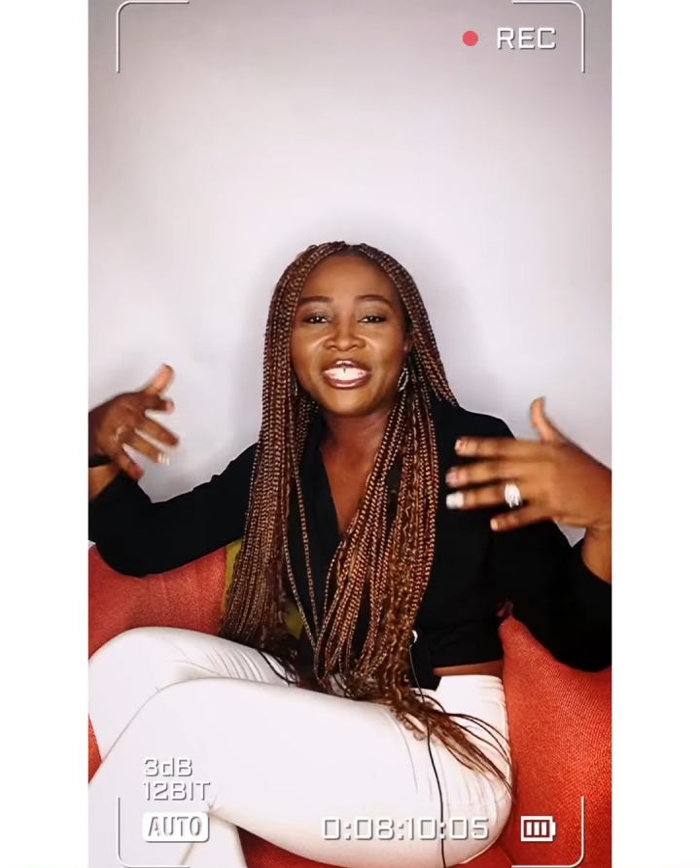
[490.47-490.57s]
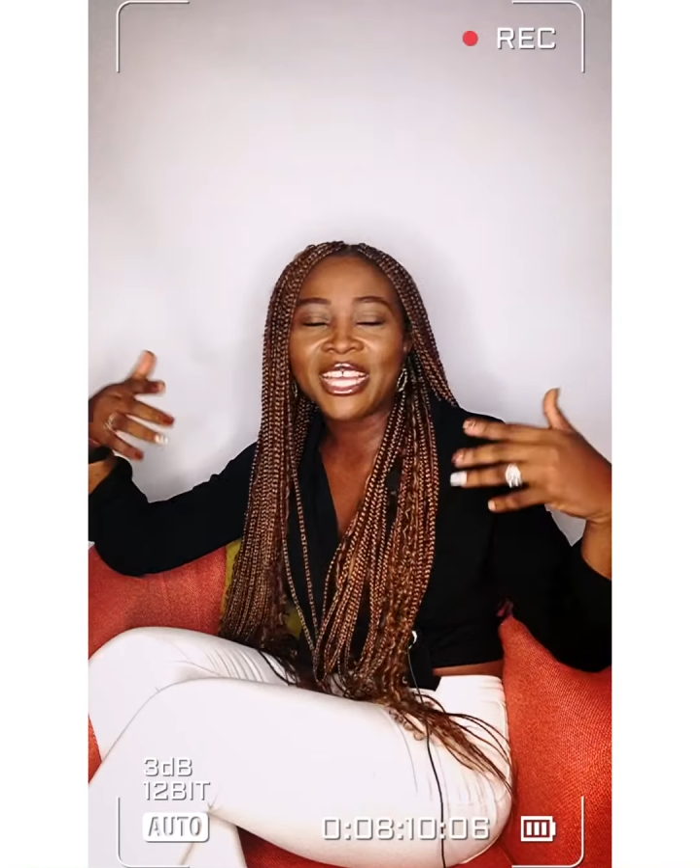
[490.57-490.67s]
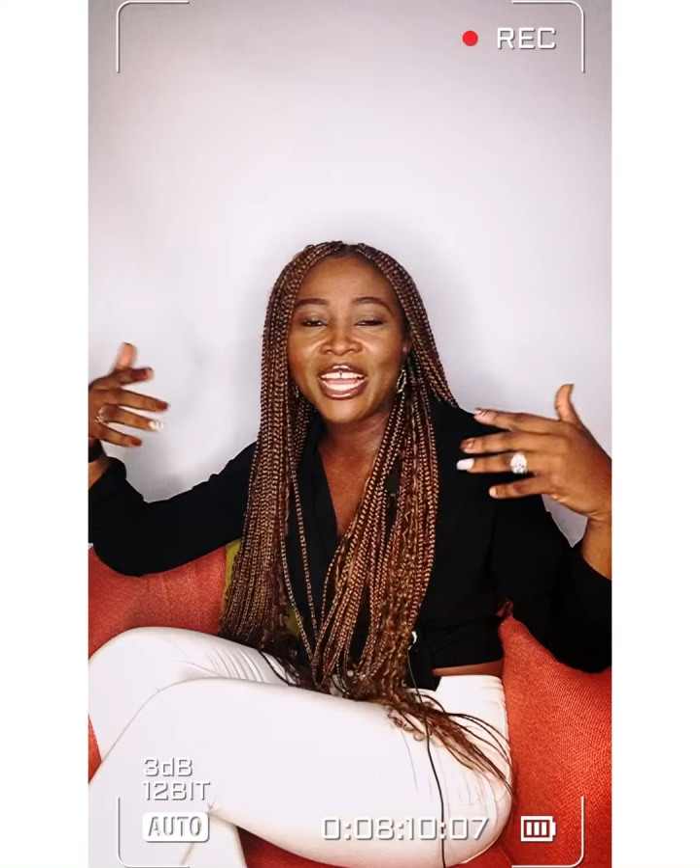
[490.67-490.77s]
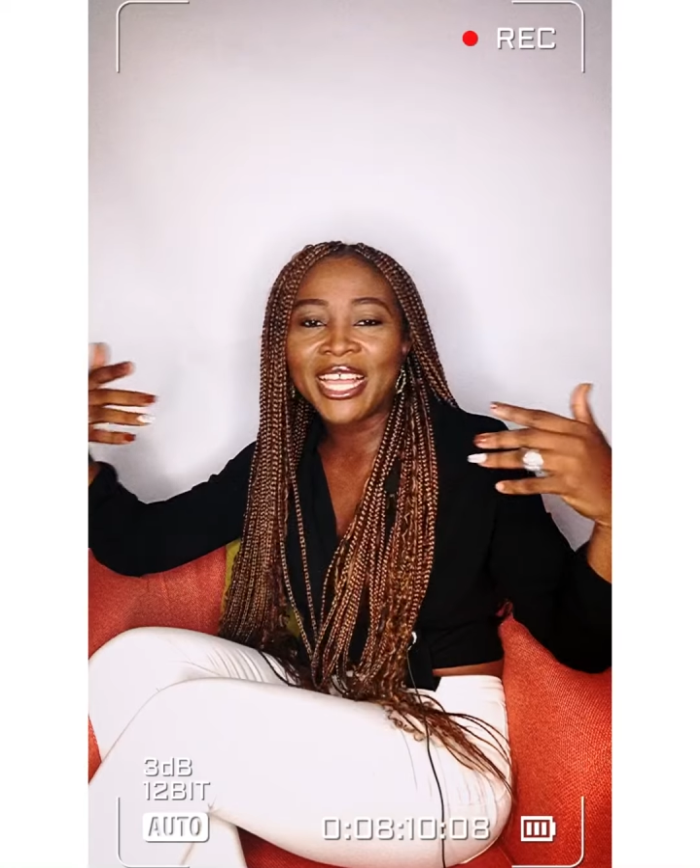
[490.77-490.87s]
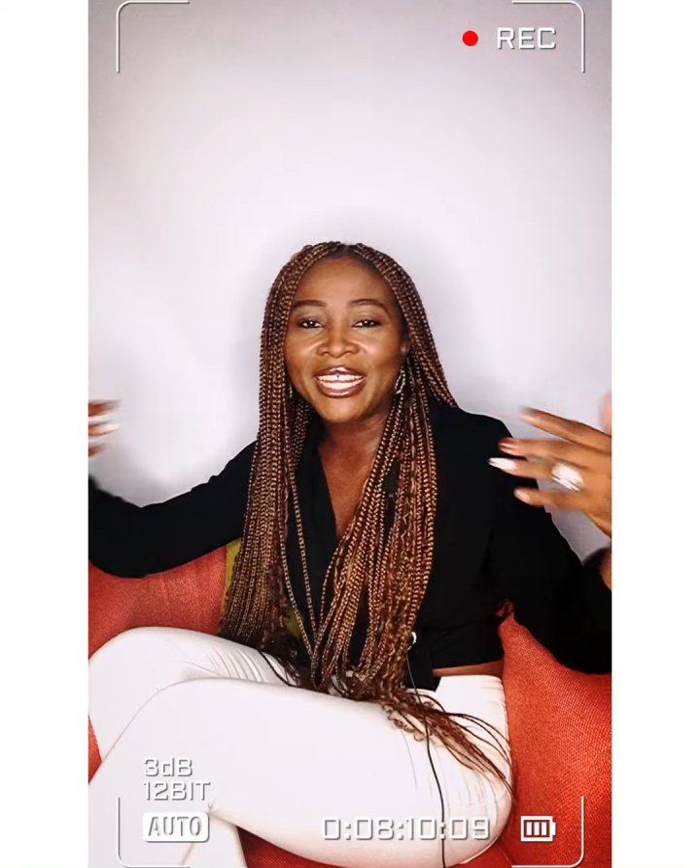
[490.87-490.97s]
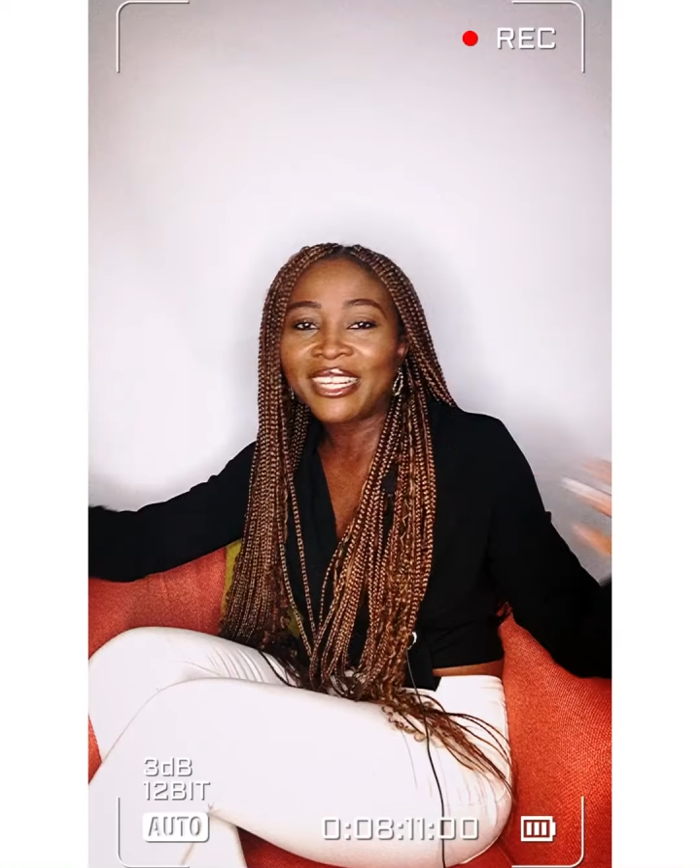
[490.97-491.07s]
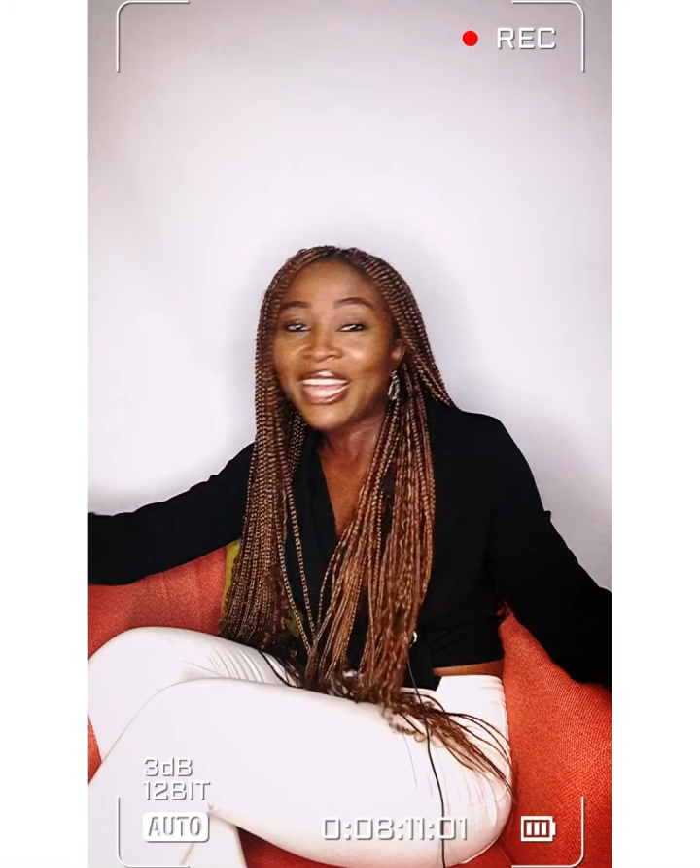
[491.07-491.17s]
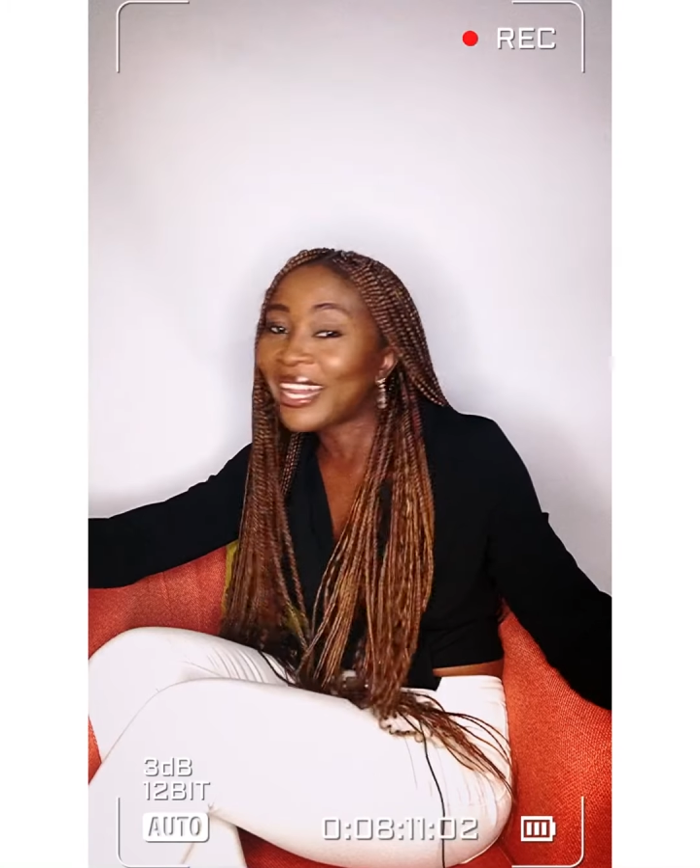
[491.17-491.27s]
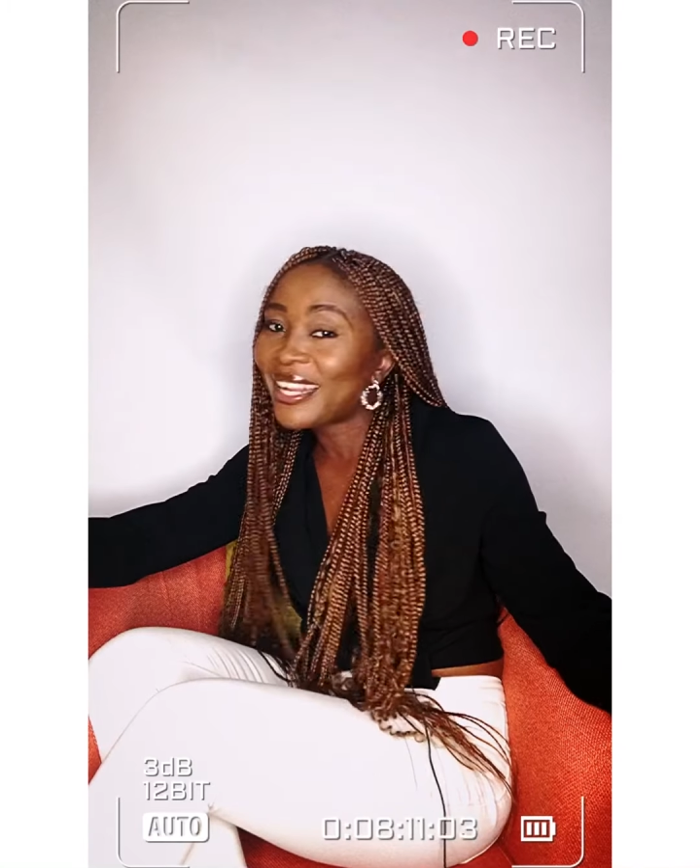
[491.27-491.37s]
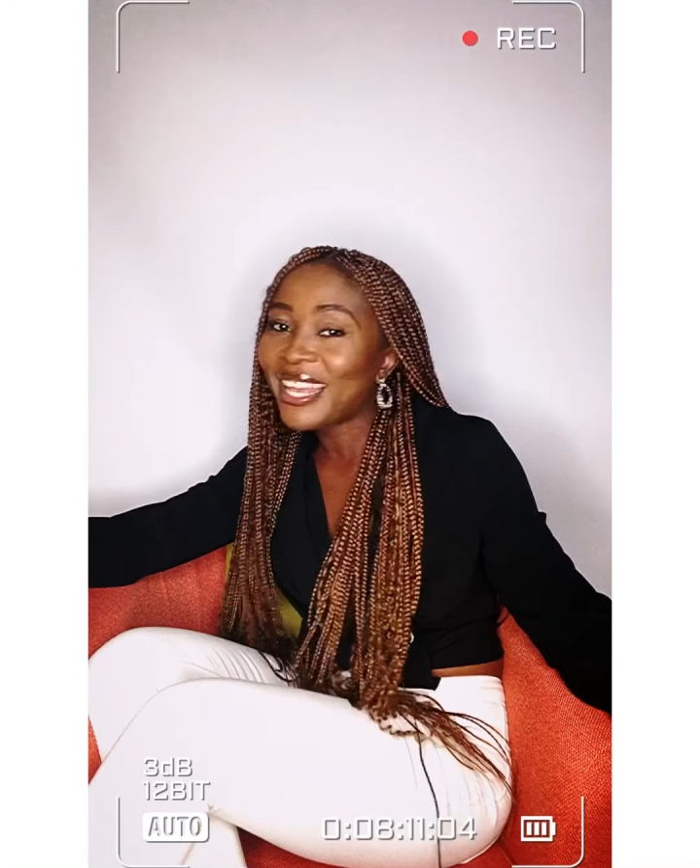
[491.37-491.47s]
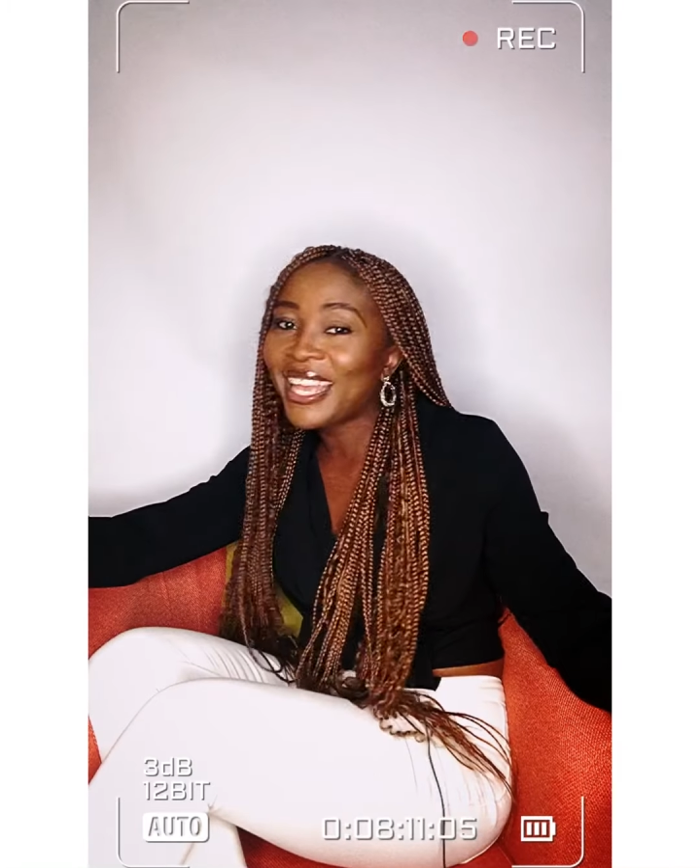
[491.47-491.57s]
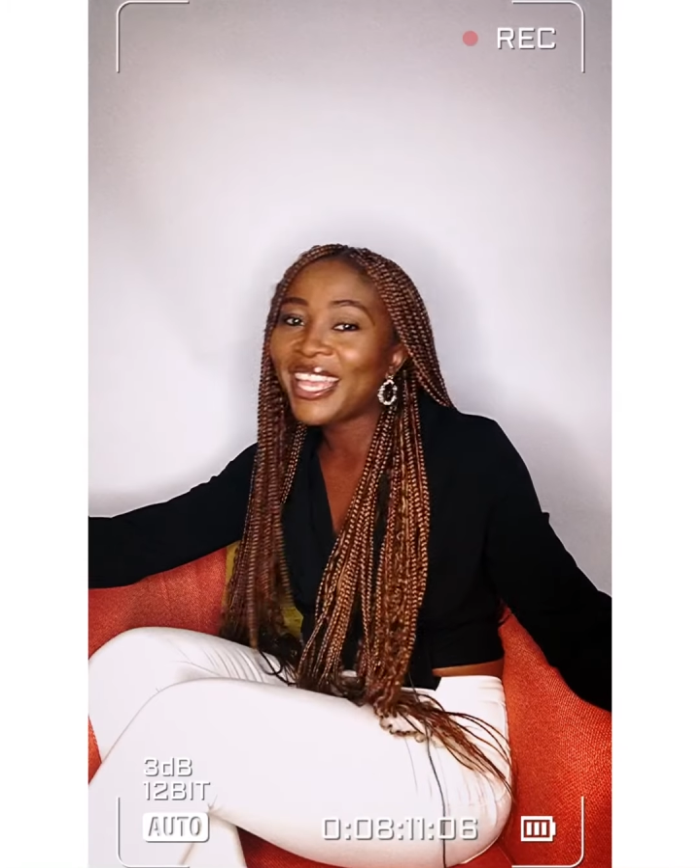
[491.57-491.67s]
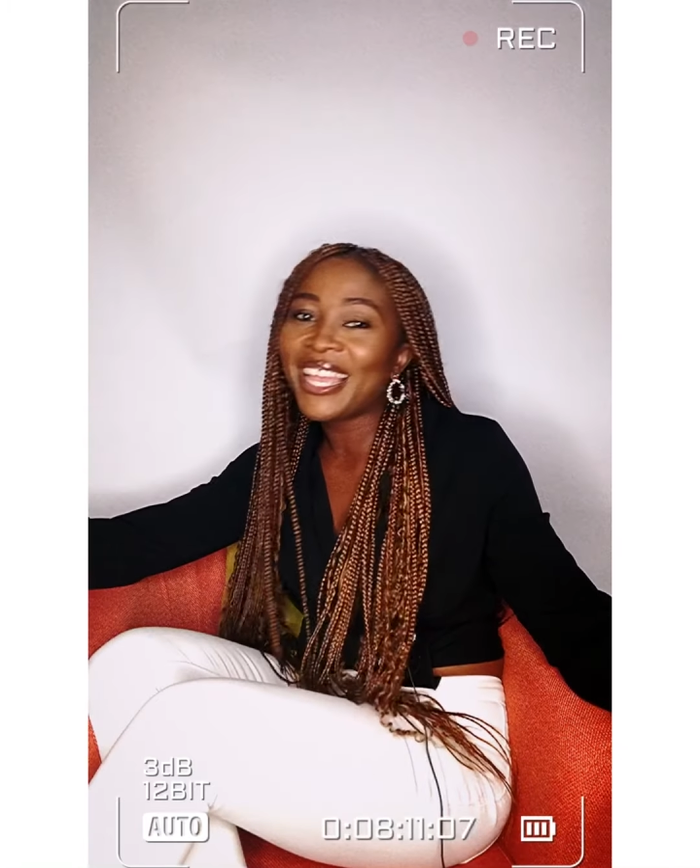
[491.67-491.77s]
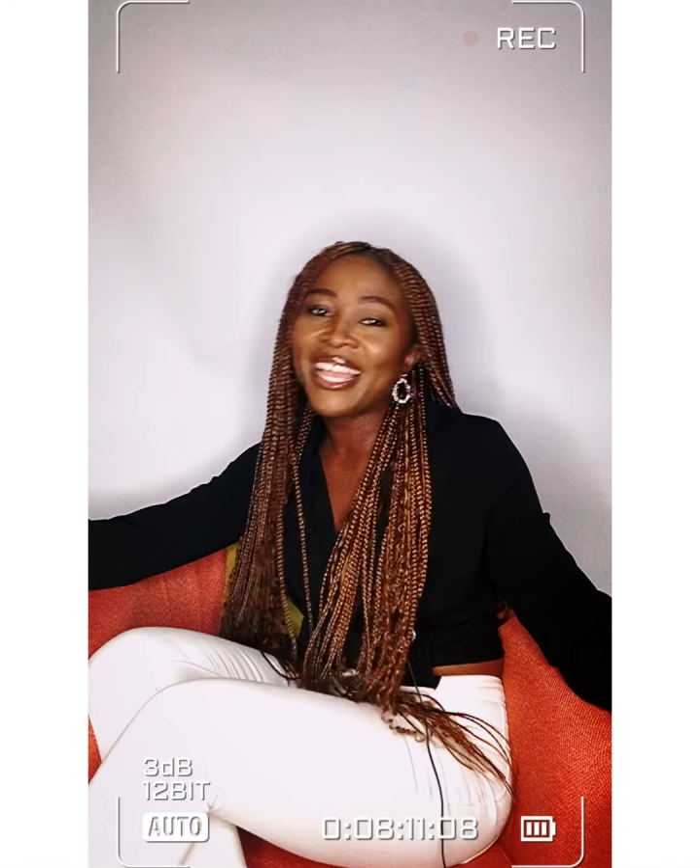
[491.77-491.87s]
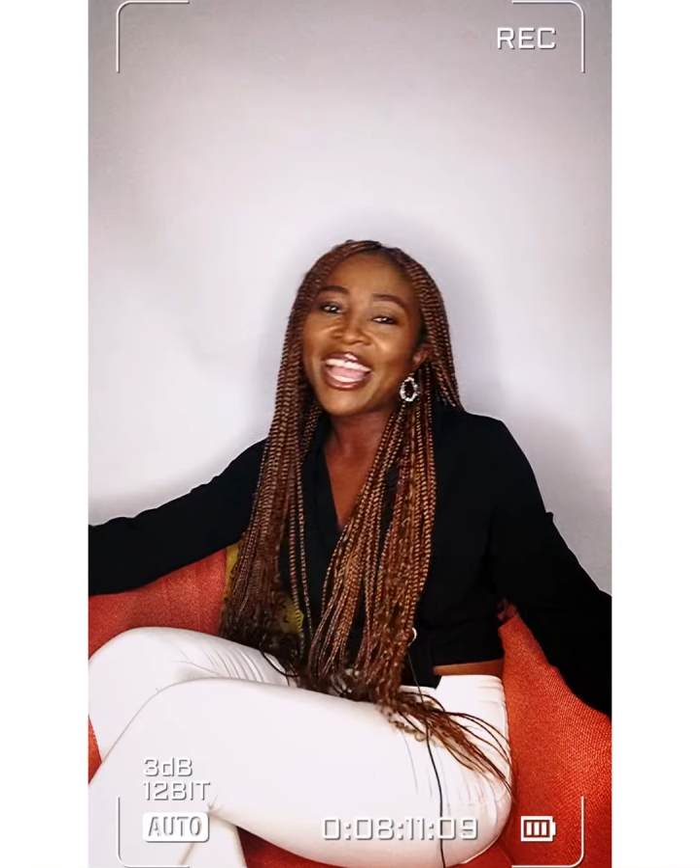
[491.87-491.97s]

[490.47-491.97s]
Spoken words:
enlightening